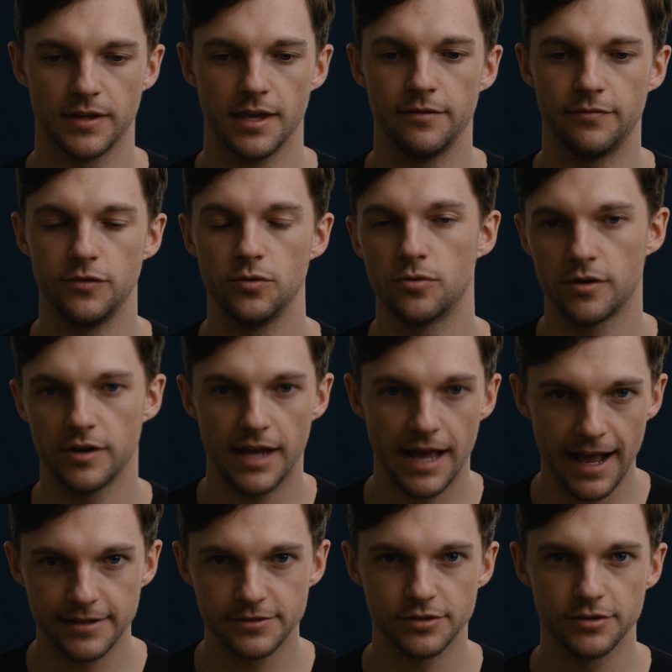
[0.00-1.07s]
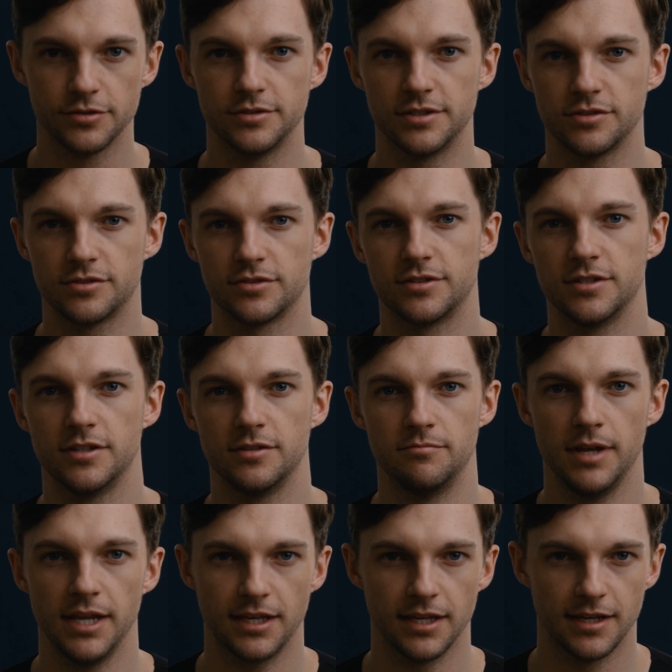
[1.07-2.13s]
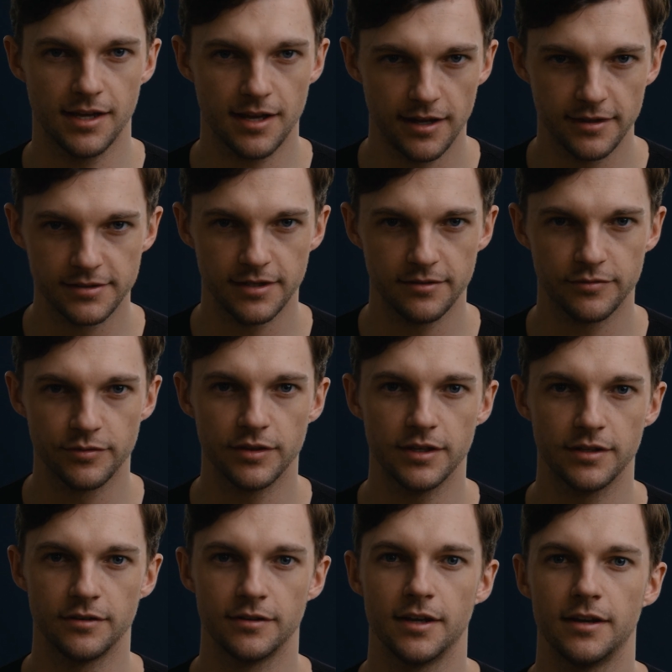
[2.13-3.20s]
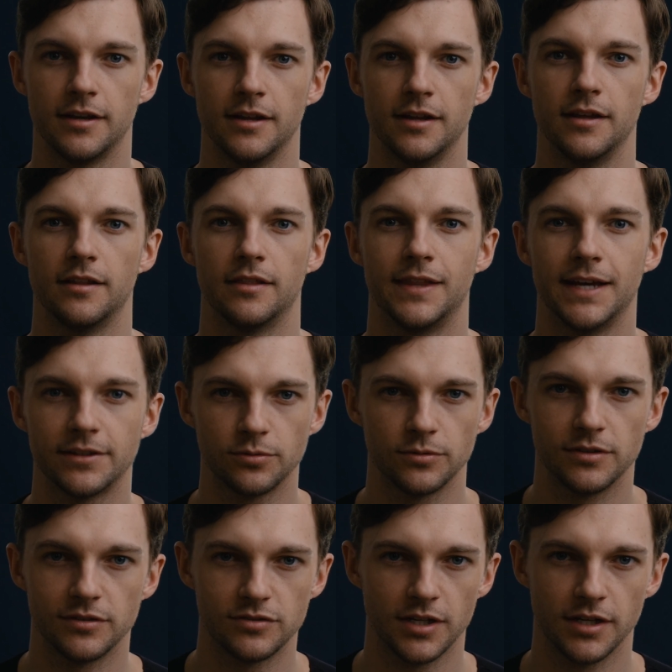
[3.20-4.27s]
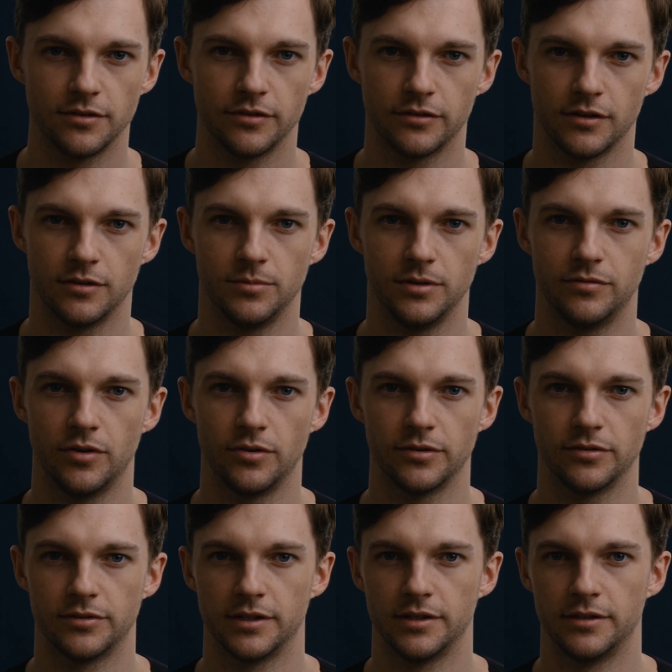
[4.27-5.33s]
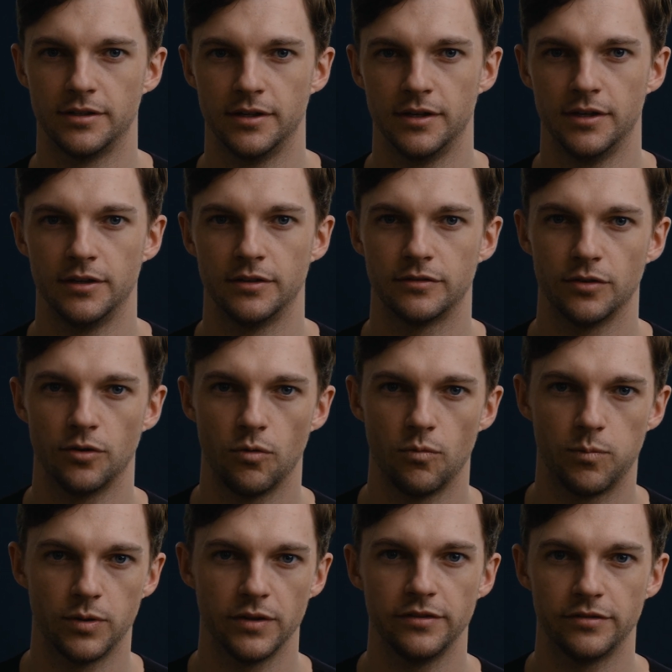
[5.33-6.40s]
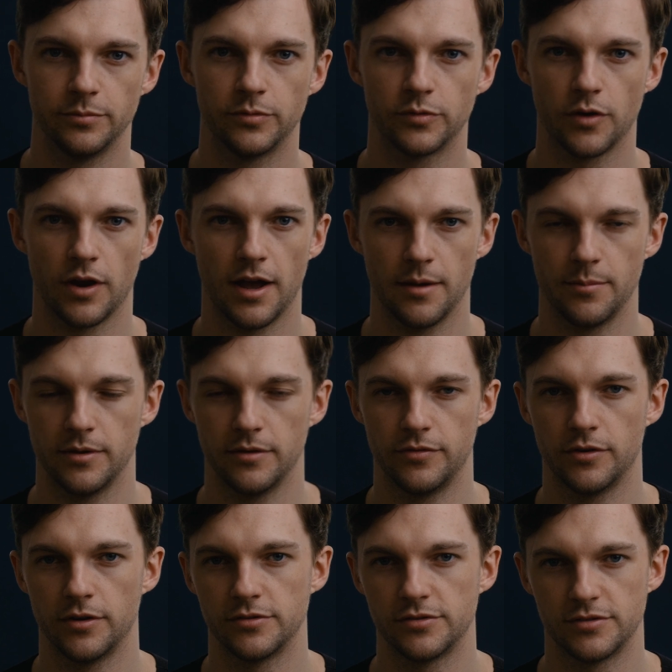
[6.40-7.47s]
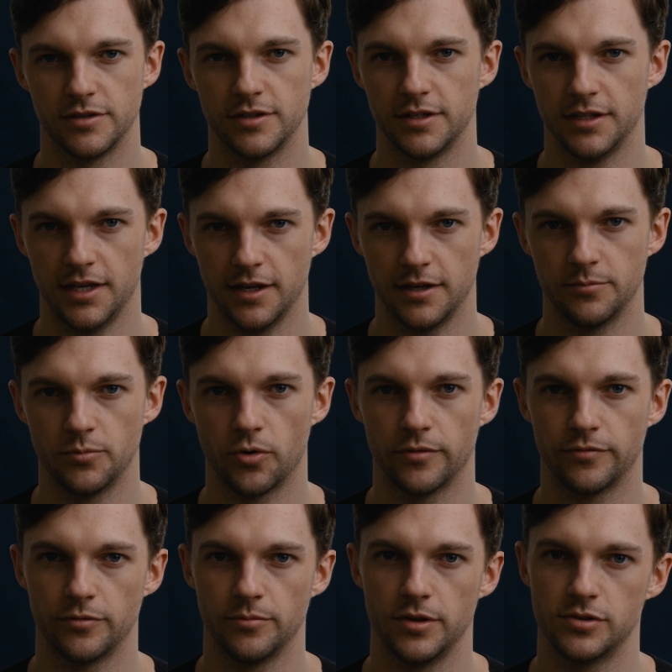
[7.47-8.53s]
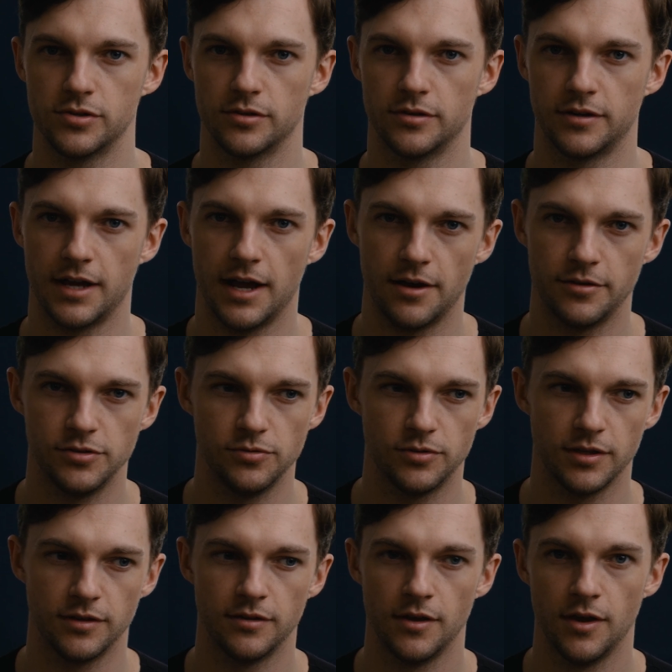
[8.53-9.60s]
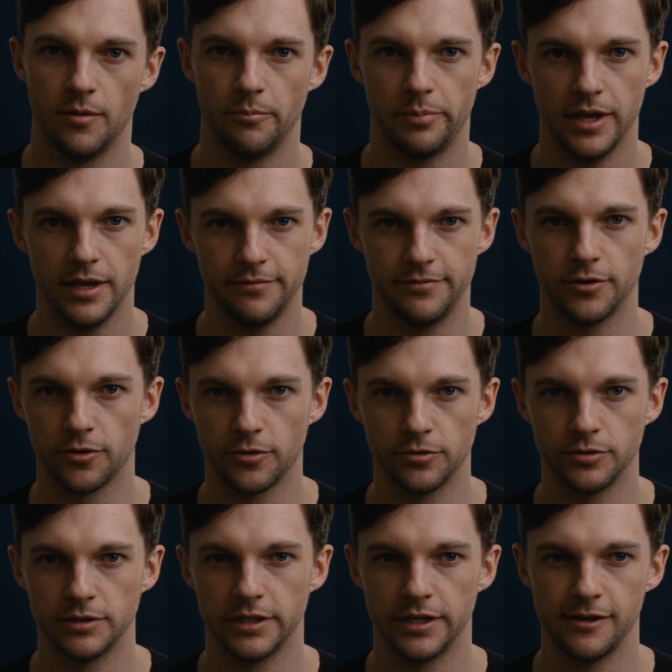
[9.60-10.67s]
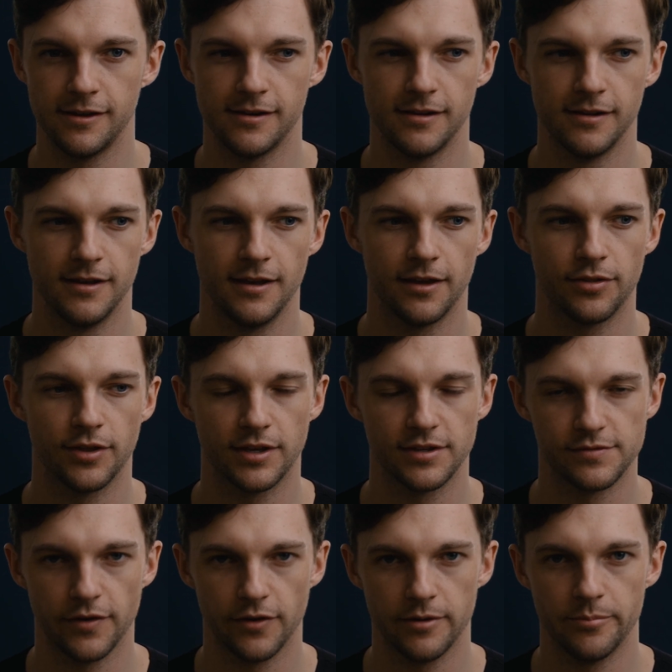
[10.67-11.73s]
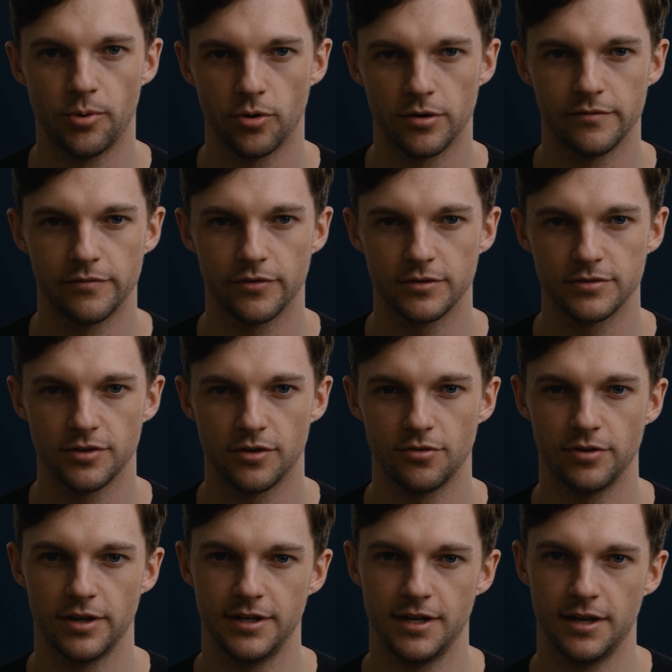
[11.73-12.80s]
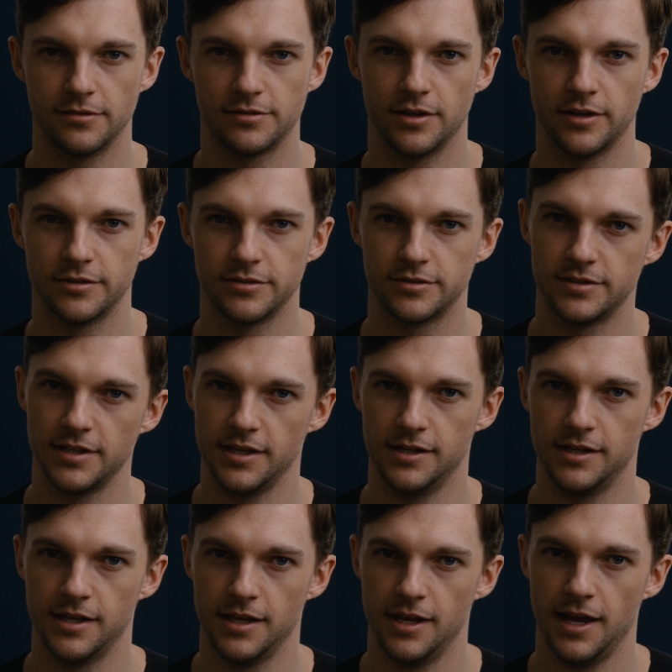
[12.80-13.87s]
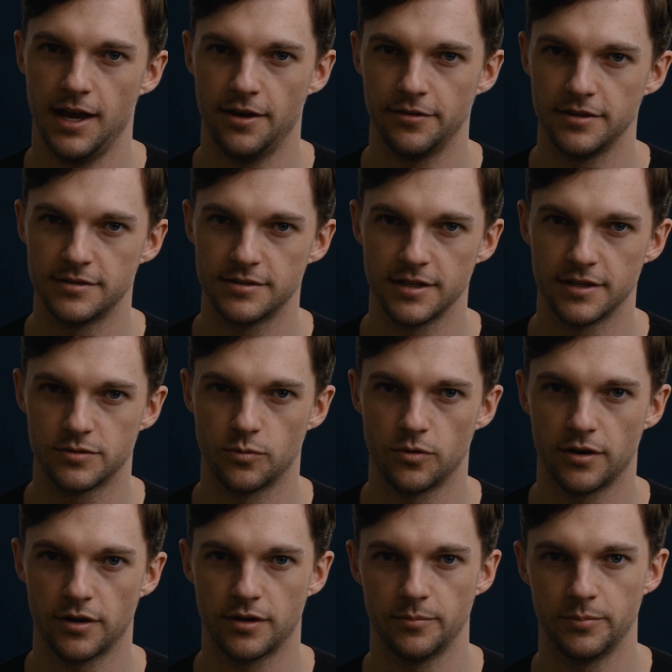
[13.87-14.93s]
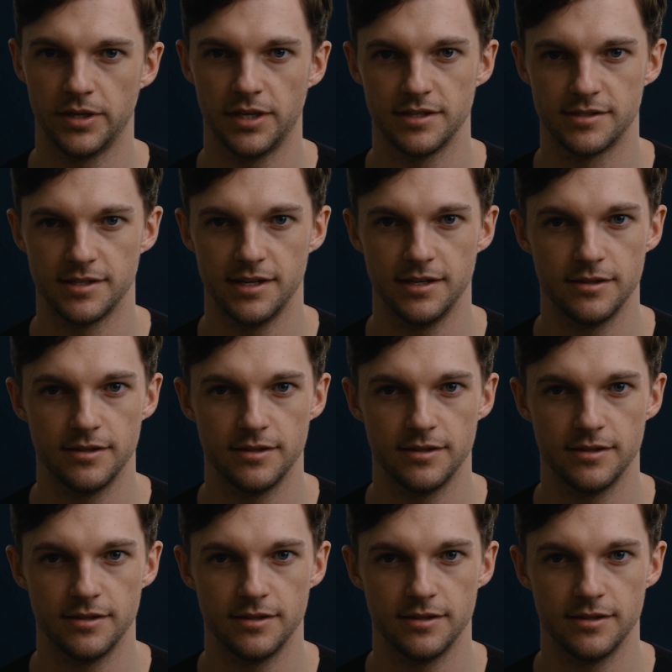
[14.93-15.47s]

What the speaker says: If you are an actor who's interested in making content for the internet, that's what this channel is going to be focused on. So please subscribe if you're interested in getting more information on how you can pave your own lane. I think it's very important for us all right now to understand how these things work because